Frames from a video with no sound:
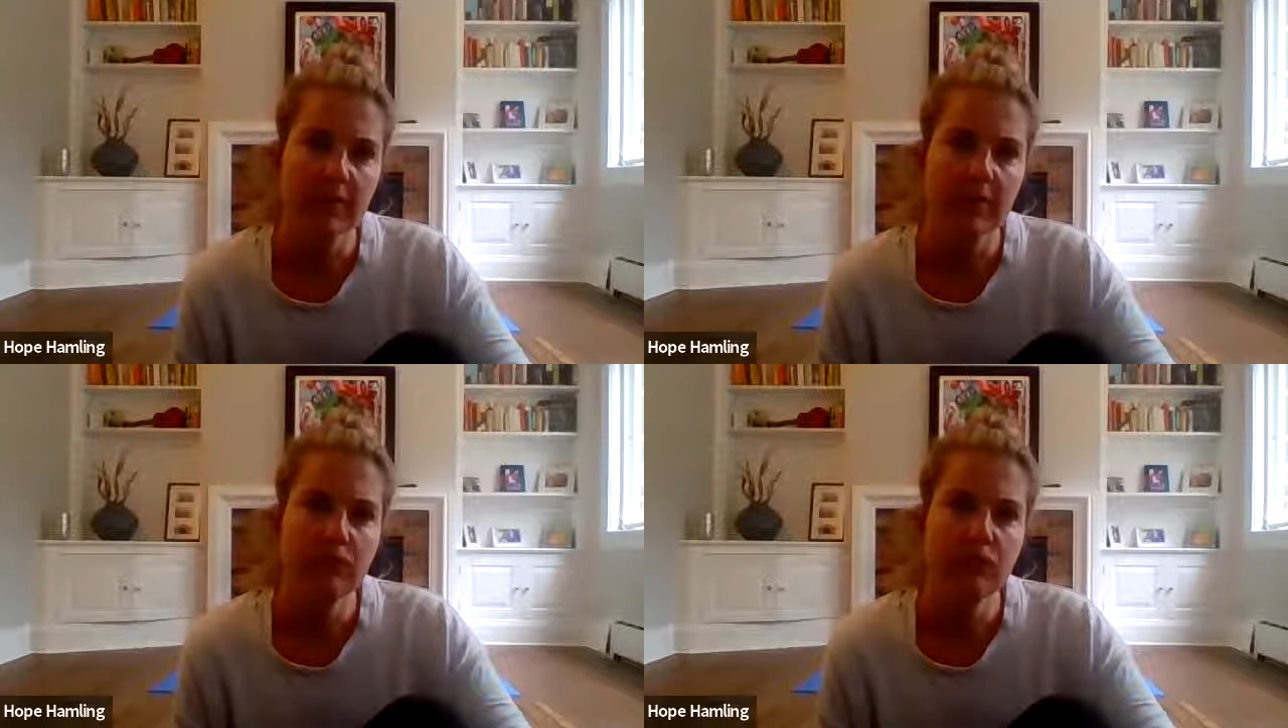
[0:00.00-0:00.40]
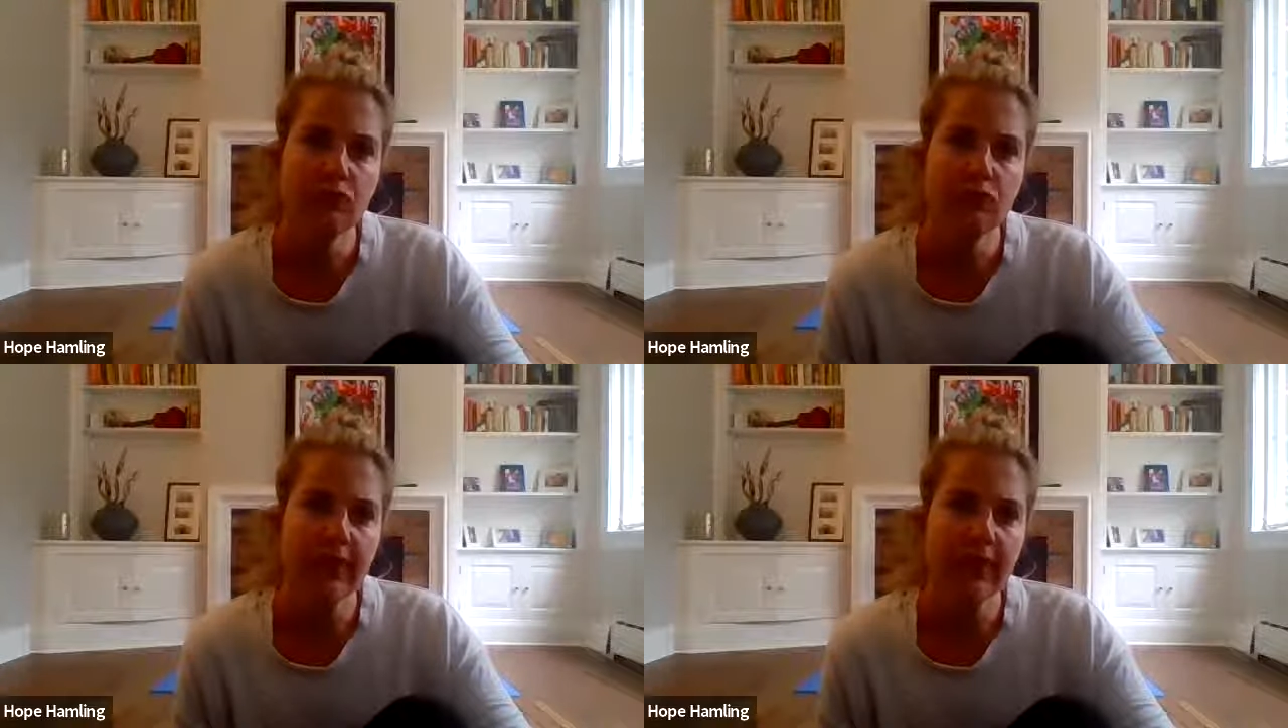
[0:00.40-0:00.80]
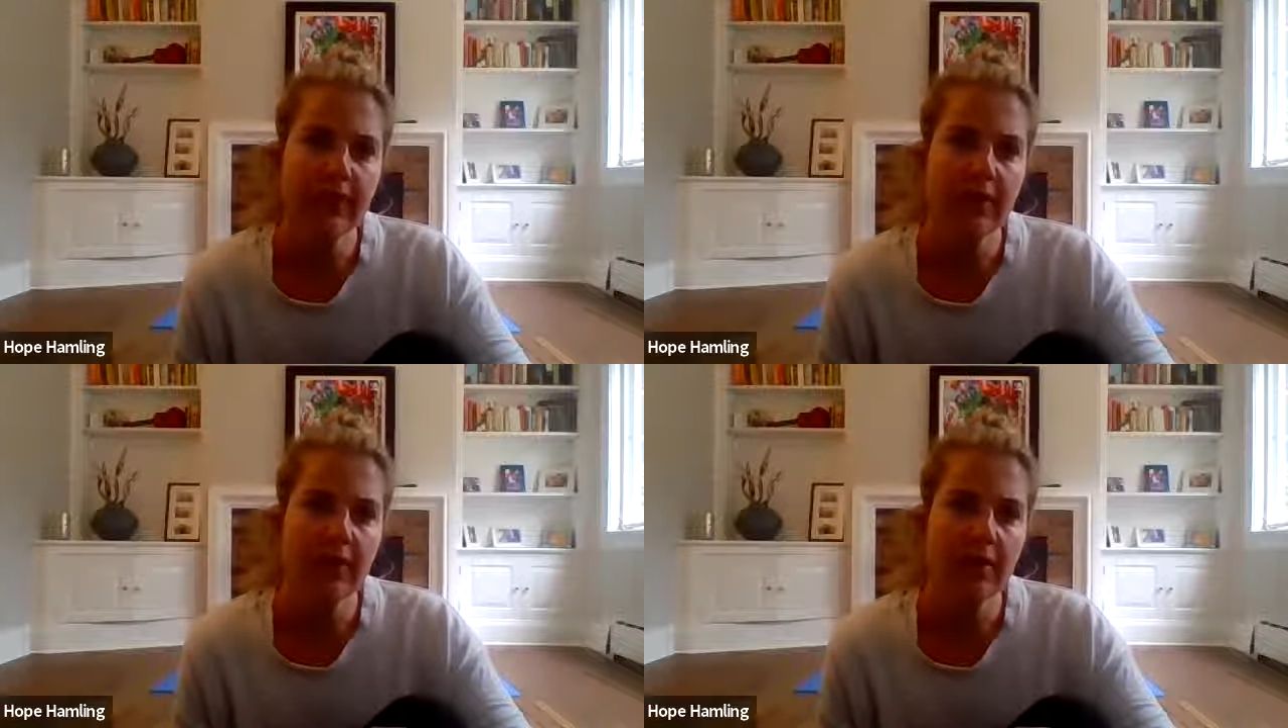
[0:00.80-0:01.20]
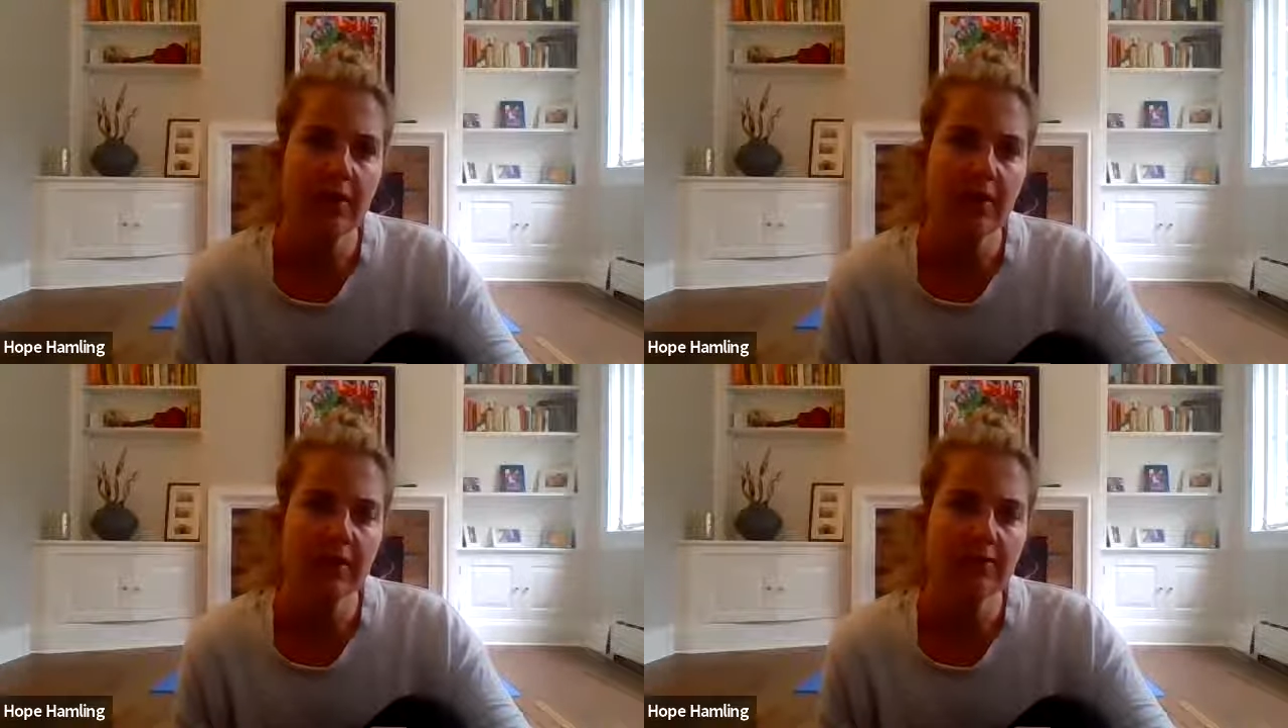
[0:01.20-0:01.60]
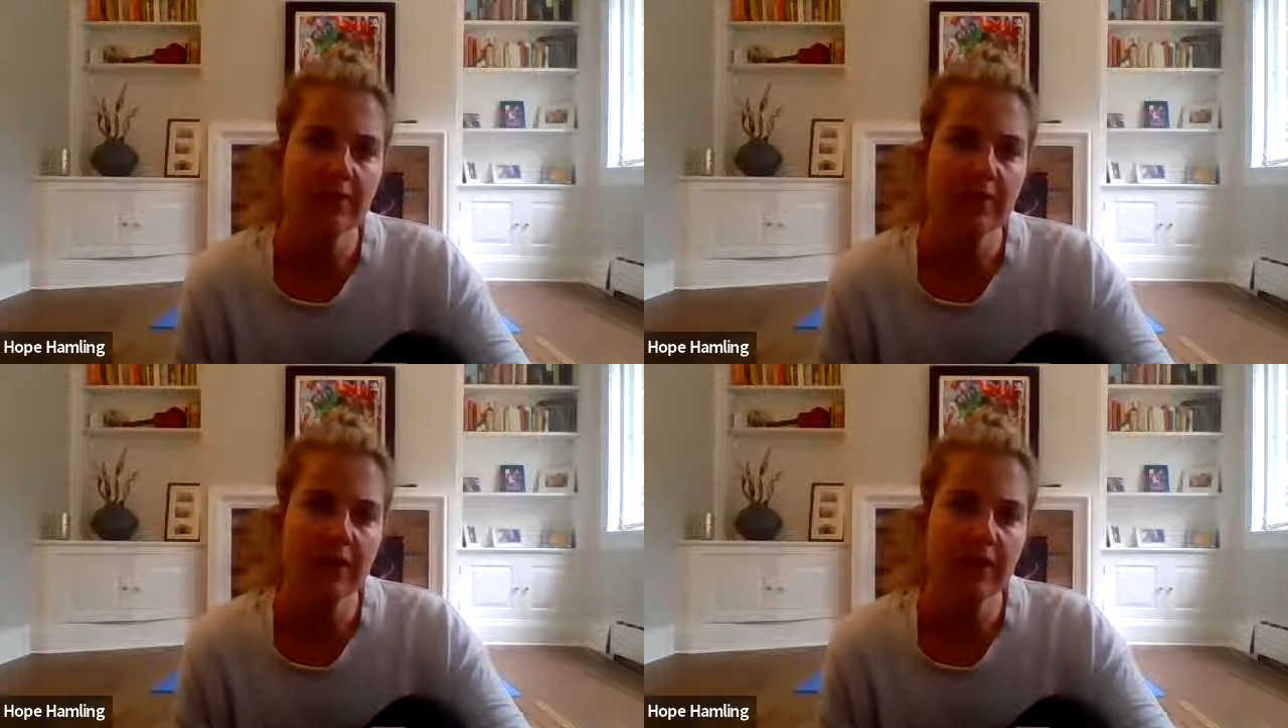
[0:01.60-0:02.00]
Lift your right leg up into
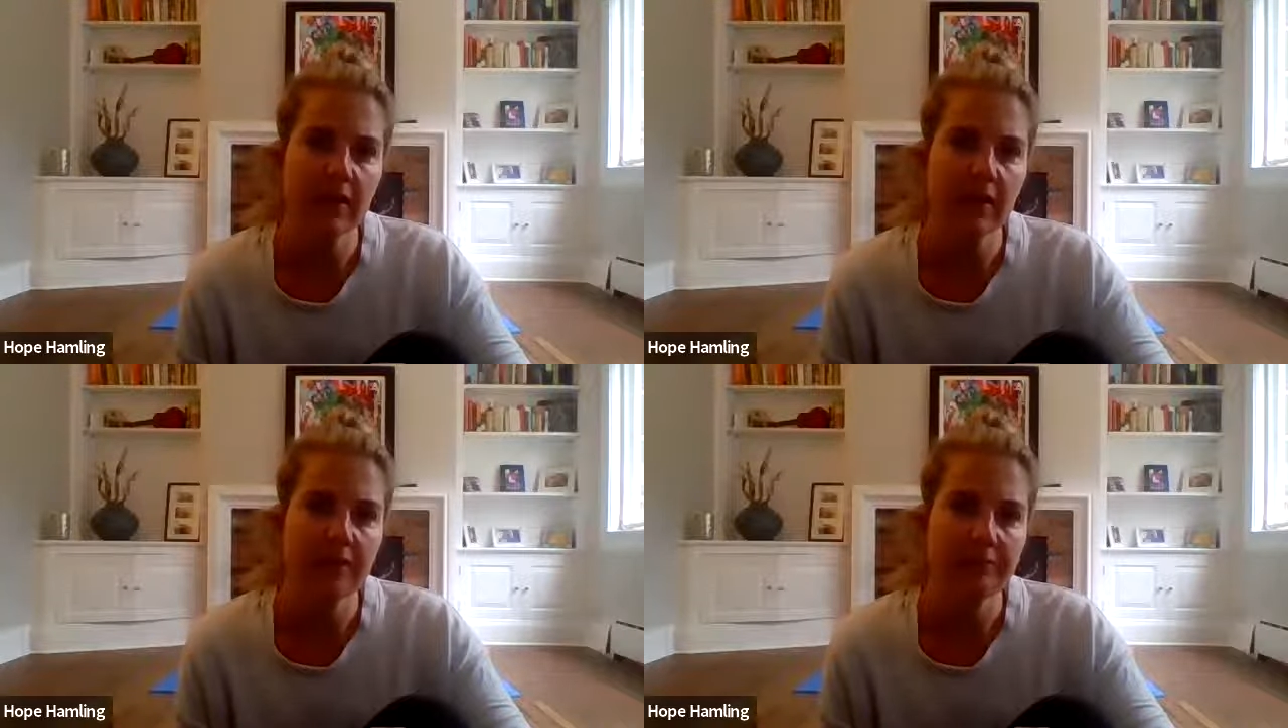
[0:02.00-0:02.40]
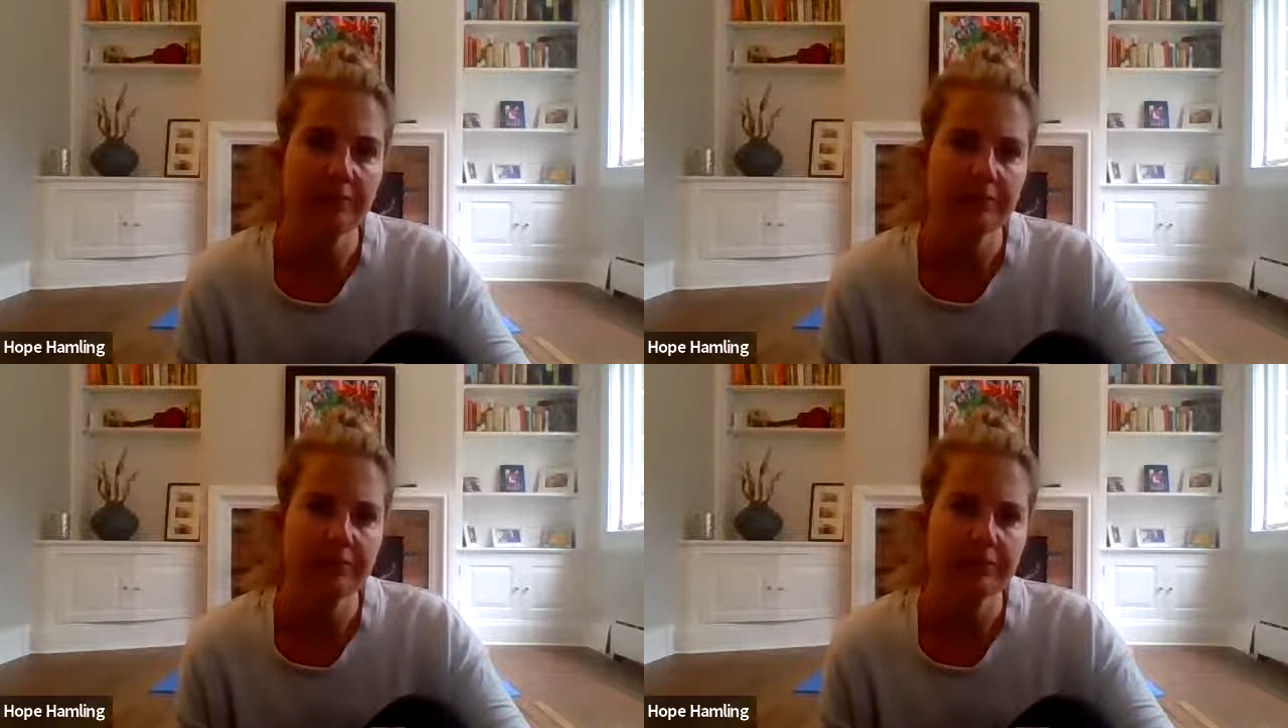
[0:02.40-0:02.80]
the air.